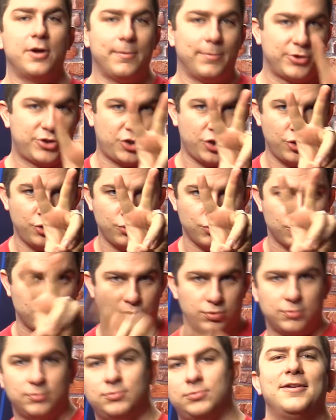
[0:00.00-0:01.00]
Number two,
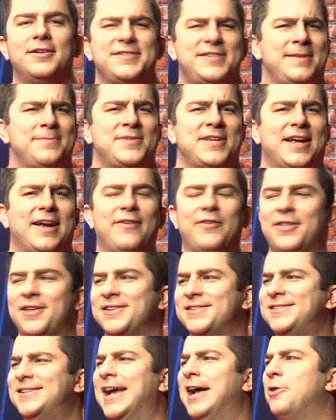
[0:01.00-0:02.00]
seems like
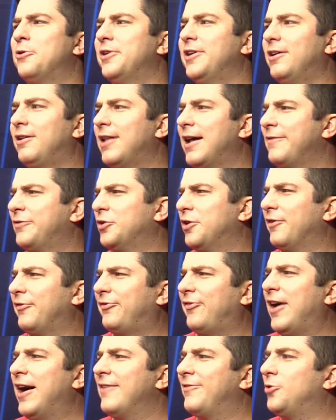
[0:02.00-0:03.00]
everything's downhill after a
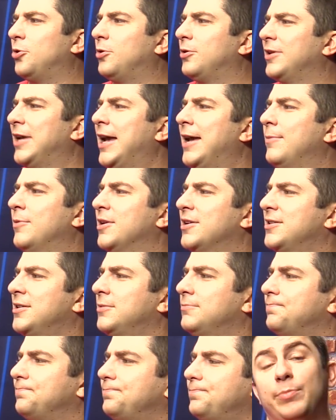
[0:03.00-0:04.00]
five goal game,
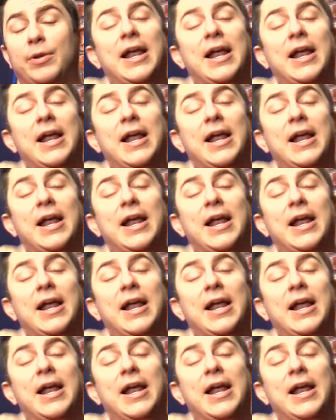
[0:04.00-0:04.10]
doesn't it?